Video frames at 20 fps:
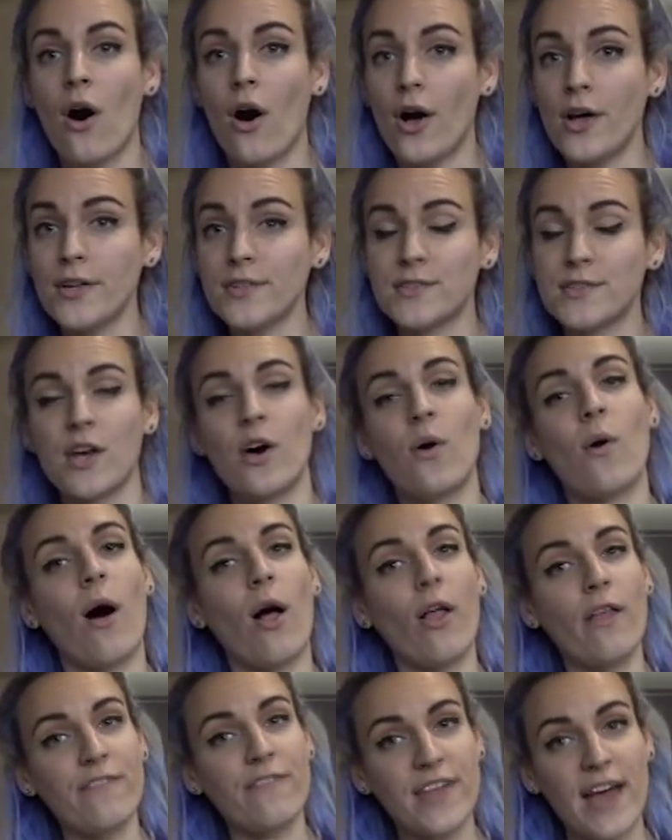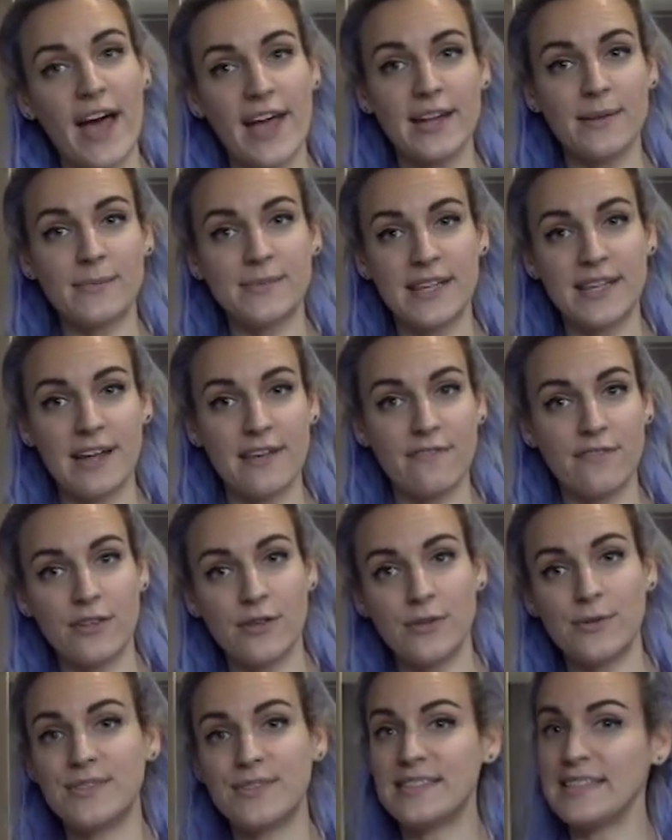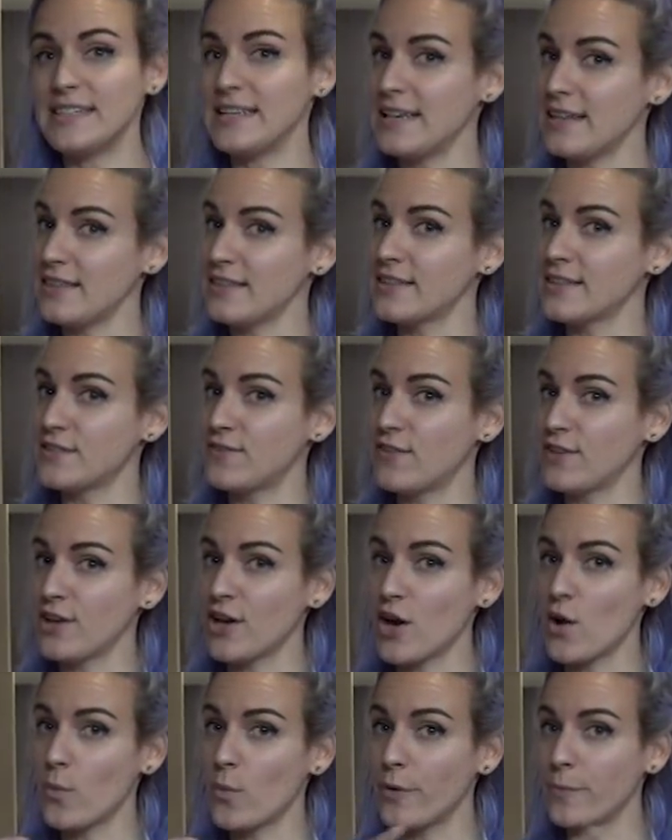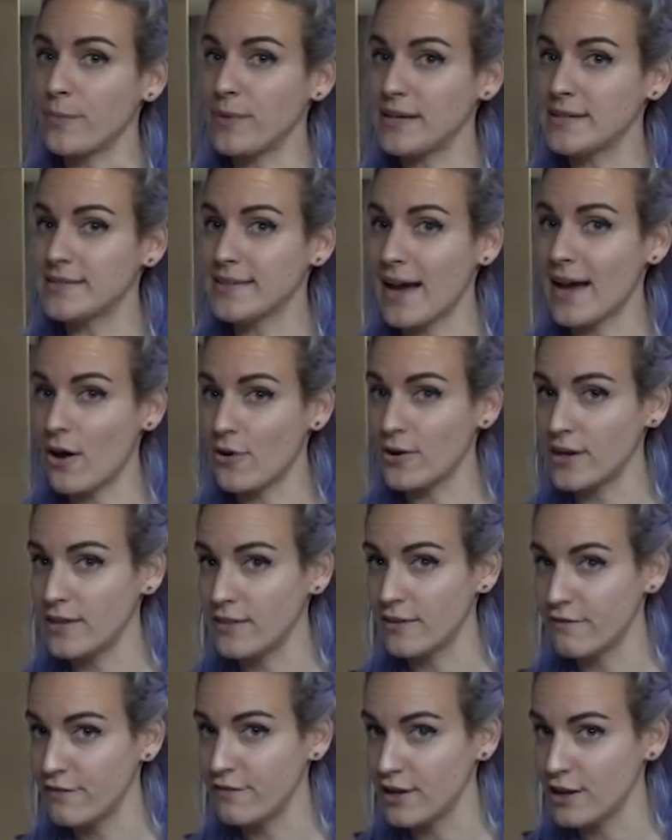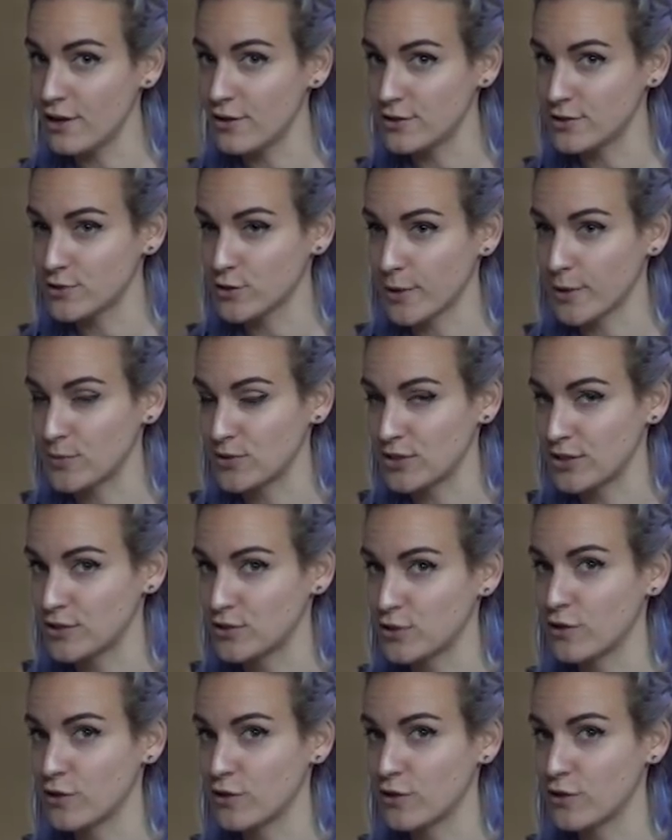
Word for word: Also, all of the items that I've used in this video will be down in the video description,